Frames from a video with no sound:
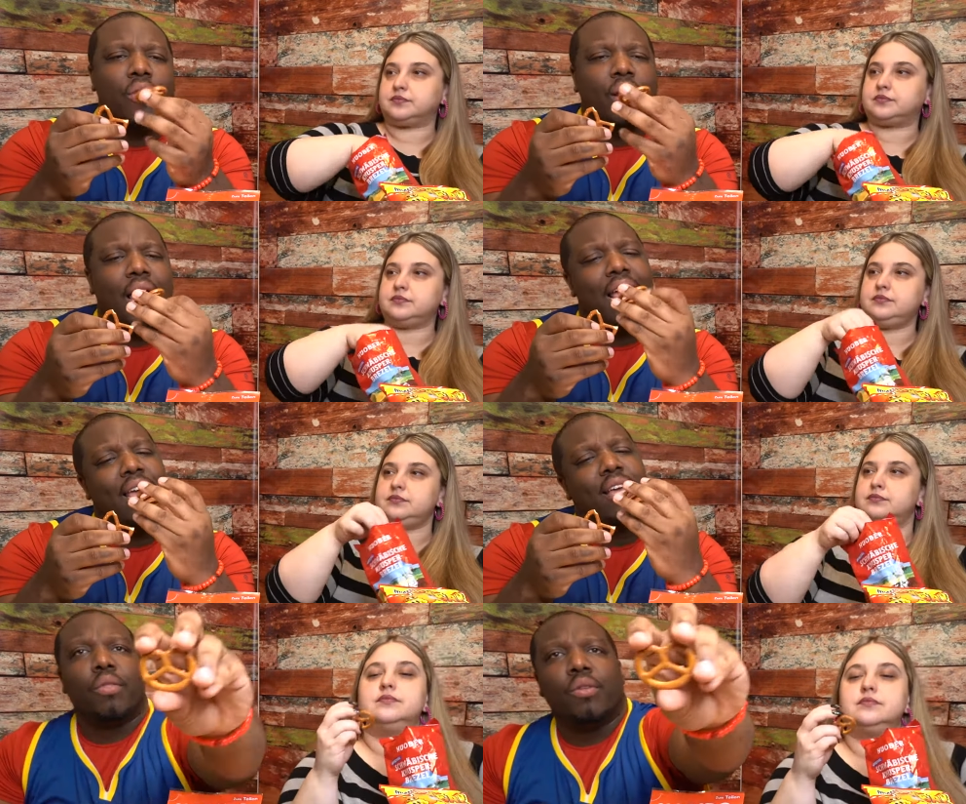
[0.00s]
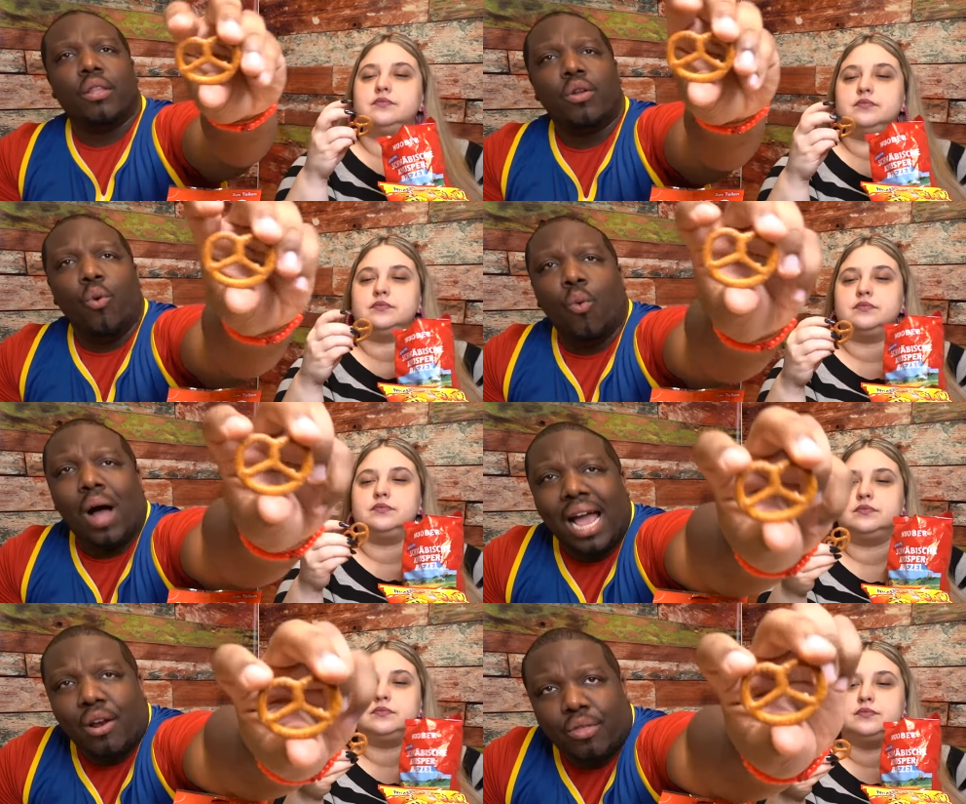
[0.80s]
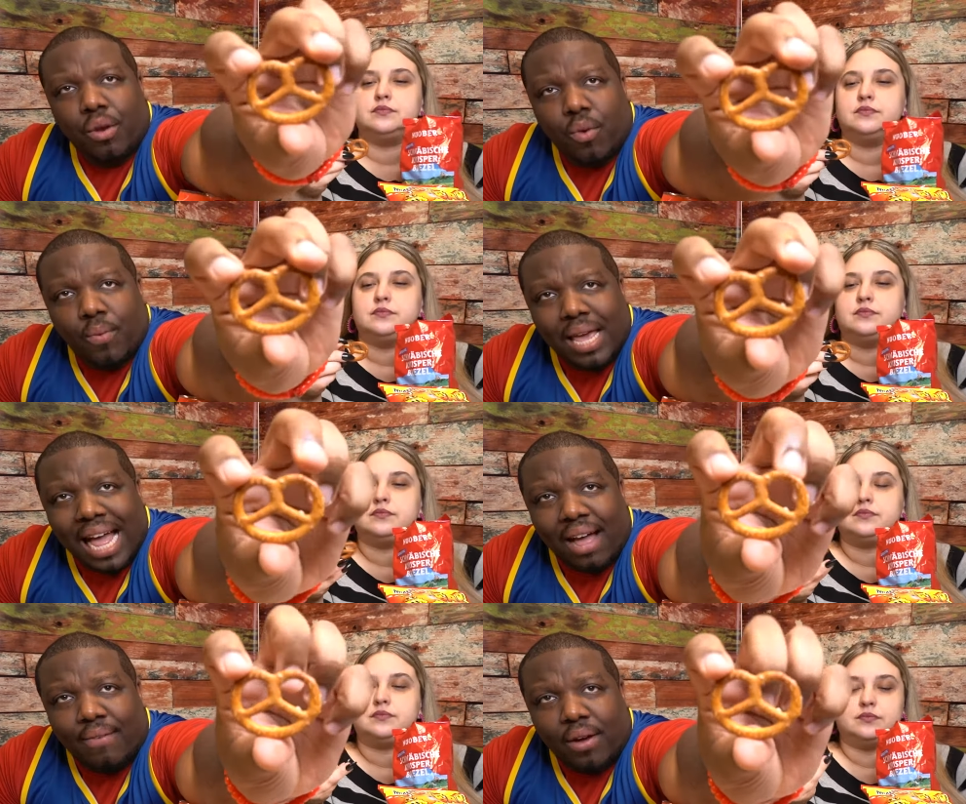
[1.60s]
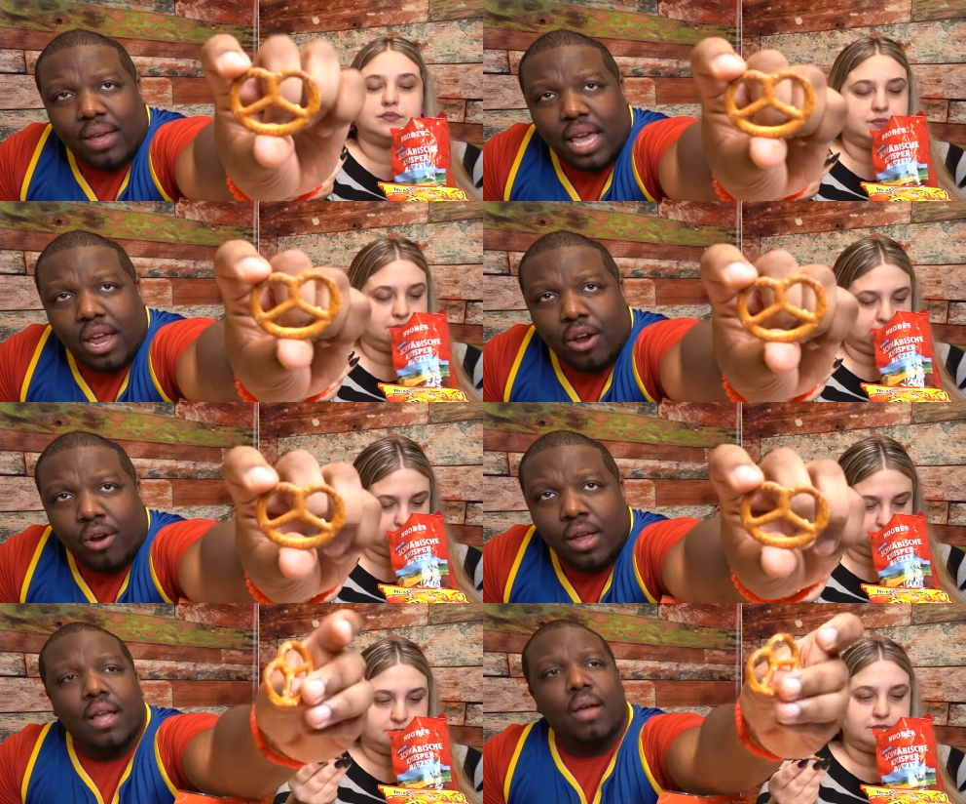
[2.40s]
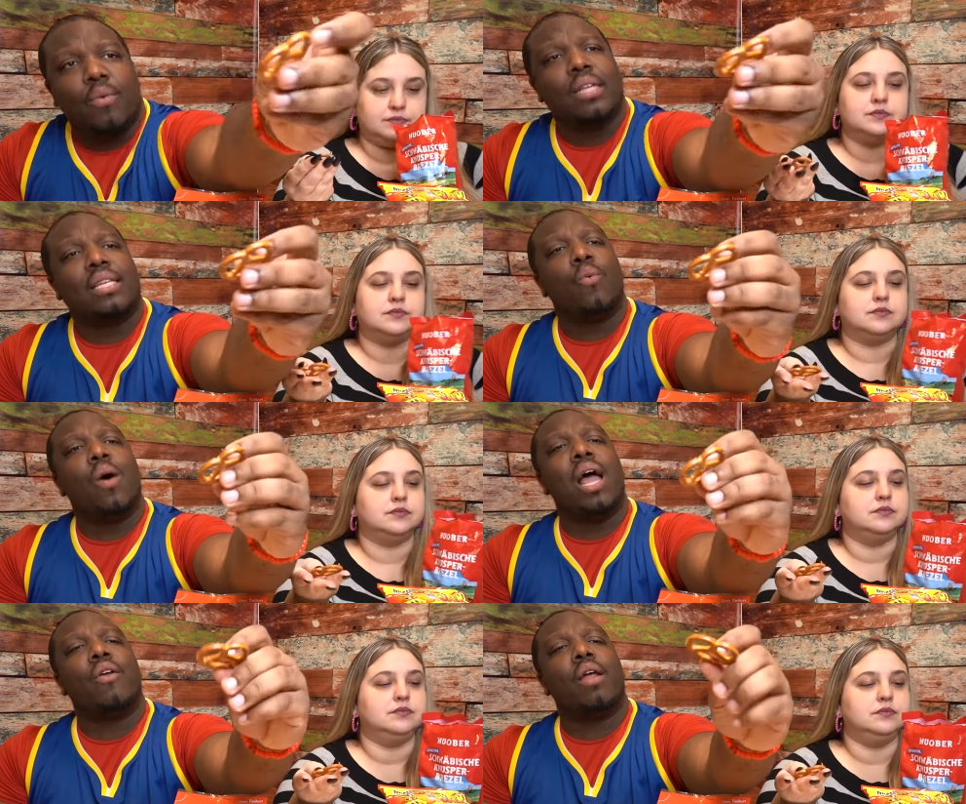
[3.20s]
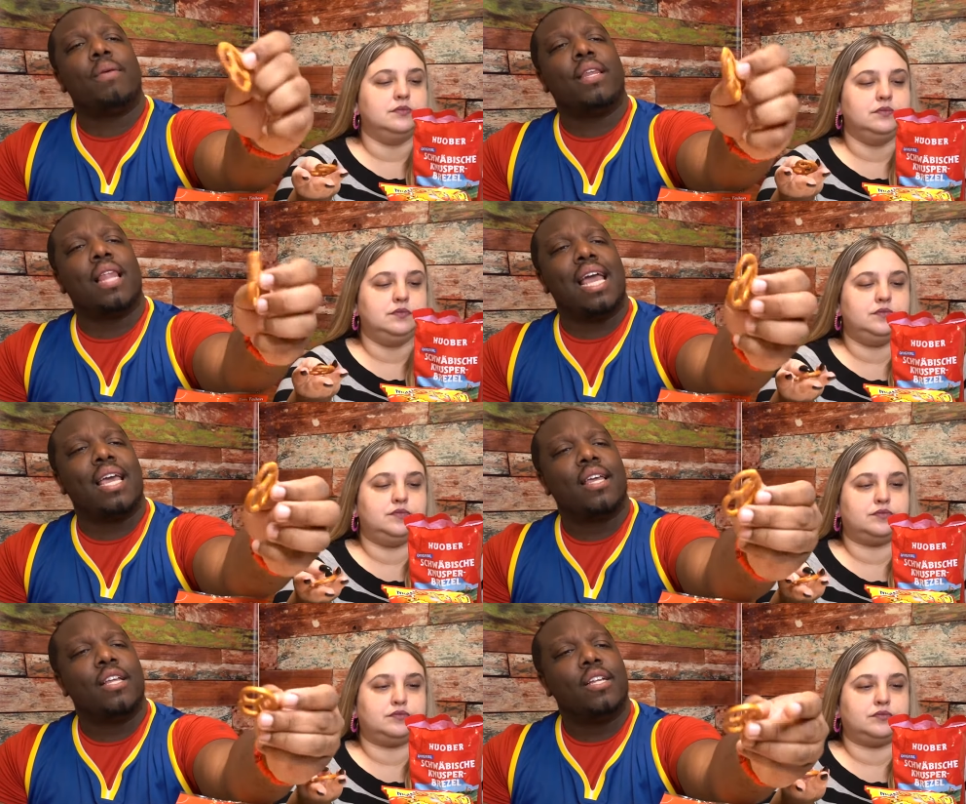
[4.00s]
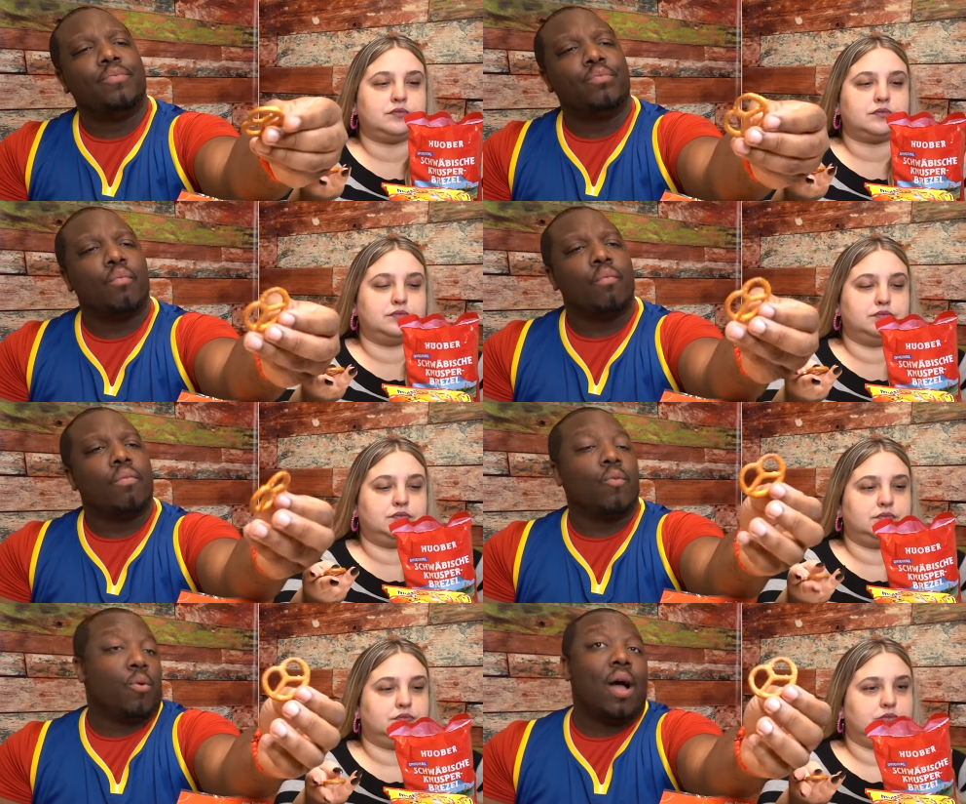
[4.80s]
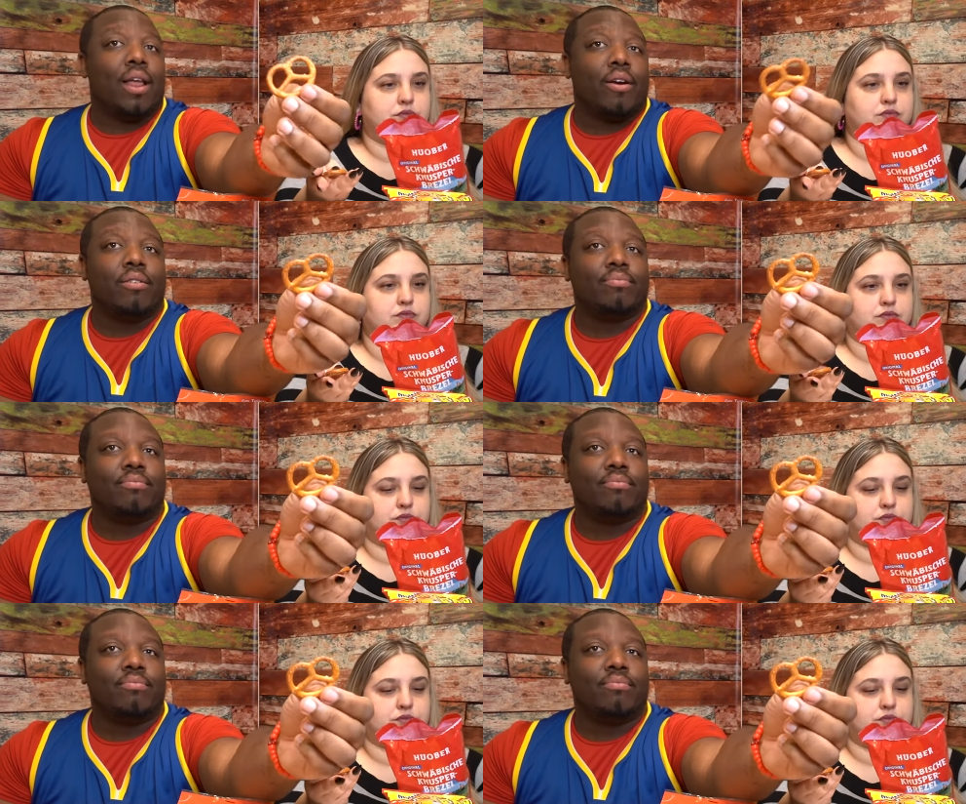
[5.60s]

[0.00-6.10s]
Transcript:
Speaker 1: They're like, they're a little wider than what we have out here. When I say wider, I mean like, wider.